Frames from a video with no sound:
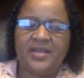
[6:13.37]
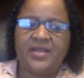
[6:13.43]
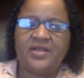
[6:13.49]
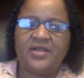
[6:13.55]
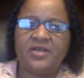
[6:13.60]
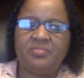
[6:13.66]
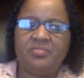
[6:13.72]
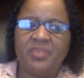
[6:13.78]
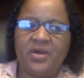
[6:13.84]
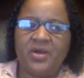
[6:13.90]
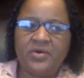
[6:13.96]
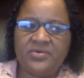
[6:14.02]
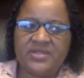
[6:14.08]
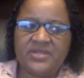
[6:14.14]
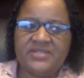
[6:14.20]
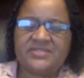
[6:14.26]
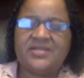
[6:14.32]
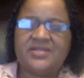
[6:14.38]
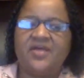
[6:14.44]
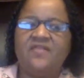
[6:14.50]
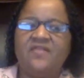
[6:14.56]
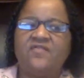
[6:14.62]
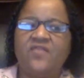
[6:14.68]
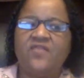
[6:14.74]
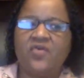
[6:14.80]
components
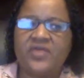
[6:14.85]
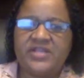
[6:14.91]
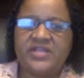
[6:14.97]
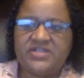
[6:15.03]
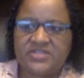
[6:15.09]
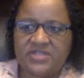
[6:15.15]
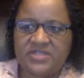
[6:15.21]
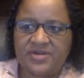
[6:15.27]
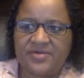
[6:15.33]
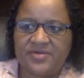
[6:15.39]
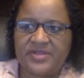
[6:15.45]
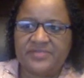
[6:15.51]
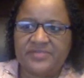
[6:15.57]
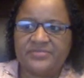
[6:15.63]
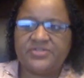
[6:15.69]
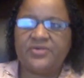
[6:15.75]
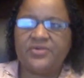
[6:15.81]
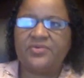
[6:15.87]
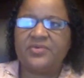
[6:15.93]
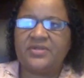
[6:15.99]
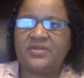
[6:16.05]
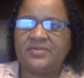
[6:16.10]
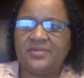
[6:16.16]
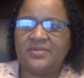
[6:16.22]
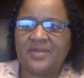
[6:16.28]
for each theory. So
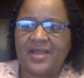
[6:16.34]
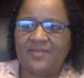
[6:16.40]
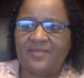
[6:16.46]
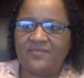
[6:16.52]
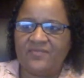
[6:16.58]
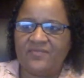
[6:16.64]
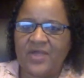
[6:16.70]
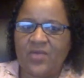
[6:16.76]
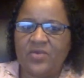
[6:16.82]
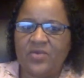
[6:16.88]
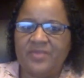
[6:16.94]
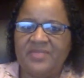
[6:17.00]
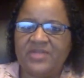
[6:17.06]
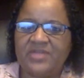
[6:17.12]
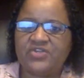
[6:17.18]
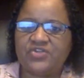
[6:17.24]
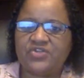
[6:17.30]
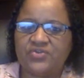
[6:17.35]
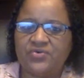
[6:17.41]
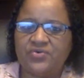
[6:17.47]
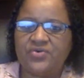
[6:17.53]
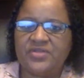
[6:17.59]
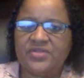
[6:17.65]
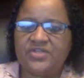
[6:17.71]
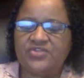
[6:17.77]
I want to make
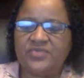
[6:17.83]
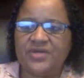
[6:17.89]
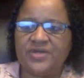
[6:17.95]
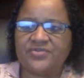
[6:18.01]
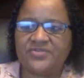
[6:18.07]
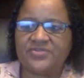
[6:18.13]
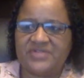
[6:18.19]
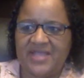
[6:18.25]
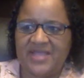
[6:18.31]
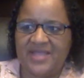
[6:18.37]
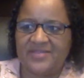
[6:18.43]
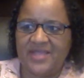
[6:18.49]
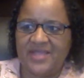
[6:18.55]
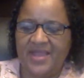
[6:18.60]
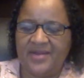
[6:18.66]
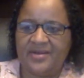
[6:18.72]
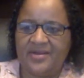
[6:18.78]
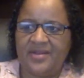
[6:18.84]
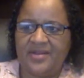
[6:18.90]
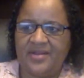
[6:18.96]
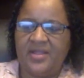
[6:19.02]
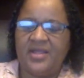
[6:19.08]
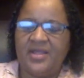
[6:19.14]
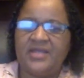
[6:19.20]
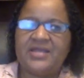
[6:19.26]
sure that you understand that.
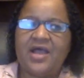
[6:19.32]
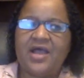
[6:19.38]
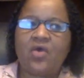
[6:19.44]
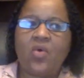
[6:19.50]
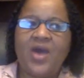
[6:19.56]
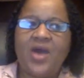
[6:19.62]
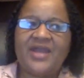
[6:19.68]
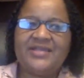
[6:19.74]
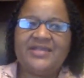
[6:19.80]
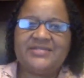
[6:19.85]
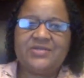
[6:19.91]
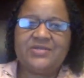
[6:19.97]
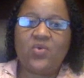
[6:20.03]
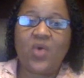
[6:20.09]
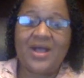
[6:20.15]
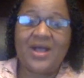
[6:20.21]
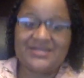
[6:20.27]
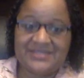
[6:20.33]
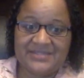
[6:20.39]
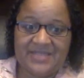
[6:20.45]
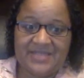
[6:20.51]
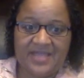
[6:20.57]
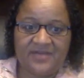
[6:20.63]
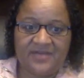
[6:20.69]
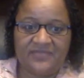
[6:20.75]
Now,
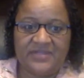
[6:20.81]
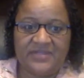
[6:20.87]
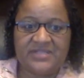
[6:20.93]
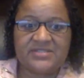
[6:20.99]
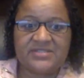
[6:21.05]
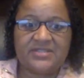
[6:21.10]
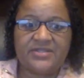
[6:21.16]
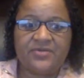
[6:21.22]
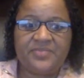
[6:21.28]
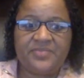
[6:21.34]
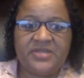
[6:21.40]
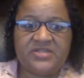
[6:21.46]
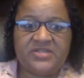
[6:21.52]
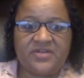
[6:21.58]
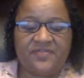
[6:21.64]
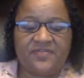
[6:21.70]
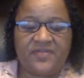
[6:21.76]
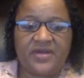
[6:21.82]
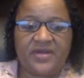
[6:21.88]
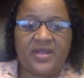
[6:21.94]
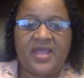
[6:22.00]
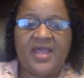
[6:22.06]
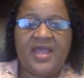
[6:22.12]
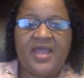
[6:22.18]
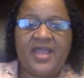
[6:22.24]
quantitatively, it's a little bit different.
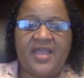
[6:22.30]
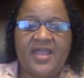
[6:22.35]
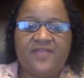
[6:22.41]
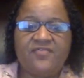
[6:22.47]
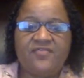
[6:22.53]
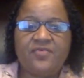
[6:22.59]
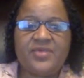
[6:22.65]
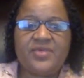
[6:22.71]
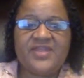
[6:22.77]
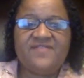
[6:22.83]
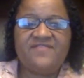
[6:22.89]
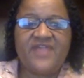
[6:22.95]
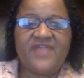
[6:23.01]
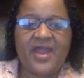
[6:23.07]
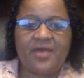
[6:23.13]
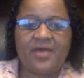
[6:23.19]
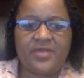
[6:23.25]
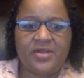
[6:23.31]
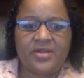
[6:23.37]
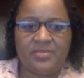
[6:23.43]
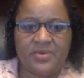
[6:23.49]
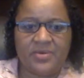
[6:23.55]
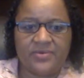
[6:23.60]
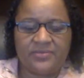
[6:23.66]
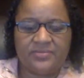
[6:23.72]
Every
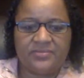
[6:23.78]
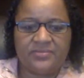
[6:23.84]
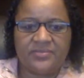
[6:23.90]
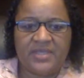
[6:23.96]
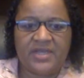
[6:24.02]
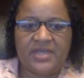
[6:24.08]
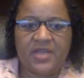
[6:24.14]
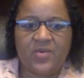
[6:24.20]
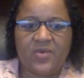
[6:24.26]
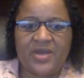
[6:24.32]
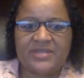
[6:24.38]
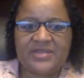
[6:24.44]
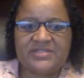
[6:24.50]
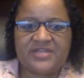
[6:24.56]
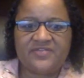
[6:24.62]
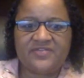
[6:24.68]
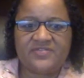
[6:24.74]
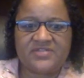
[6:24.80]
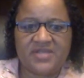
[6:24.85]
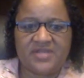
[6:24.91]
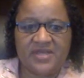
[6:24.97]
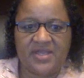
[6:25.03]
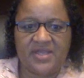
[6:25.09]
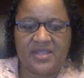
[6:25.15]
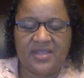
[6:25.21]
variable in a quantitative
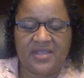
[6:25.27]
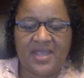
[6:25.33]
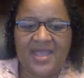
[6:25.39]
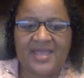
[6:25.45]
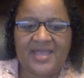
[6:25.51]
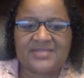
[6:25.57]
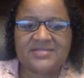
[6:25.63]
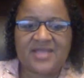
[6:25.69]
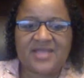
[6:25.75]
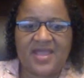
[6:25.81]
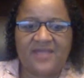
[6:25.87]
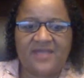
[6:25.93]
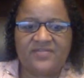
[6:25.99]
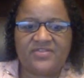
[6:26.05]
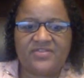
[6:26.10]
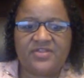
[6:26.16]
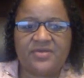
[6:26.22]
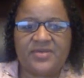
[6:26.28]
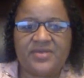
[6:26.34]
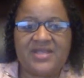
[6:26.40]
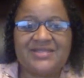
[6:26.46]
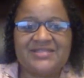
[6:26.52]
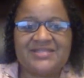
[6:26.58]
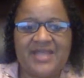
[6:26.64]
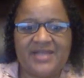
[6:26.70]
study has to have a theory
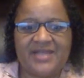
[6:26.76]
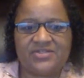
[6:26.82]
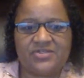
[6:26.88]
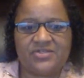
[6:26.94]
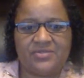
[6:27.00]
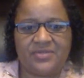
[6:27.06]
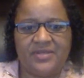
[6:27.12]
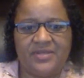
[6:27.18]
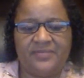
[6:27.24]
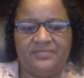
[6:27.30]
attached to it.